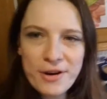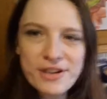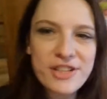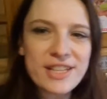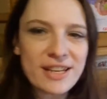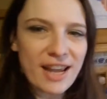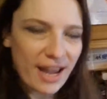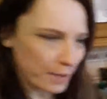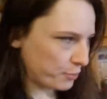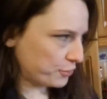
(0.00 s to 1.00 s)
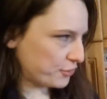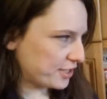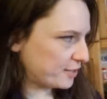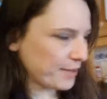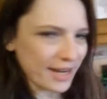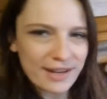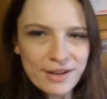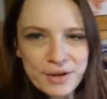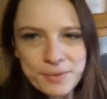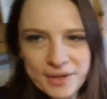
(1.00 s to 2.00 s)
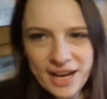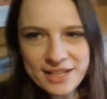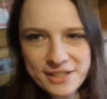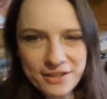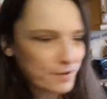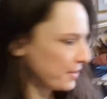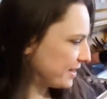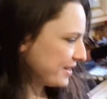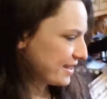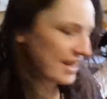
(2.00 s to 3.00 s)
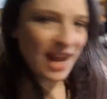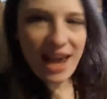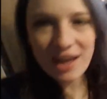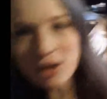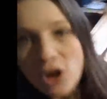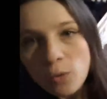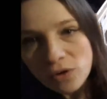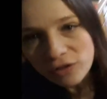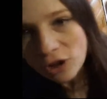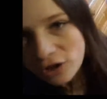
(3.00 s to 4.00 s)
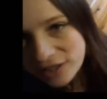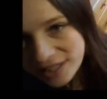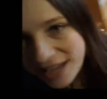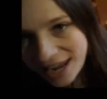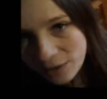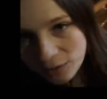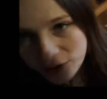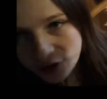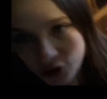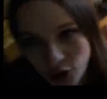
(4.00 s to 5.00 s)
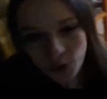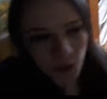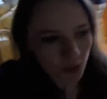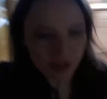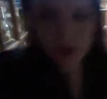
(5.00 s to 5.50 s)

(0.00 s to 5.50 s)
and she's had a hypo straight away. We're getting her a wee snack. We've lost an Elsa shoe. We're going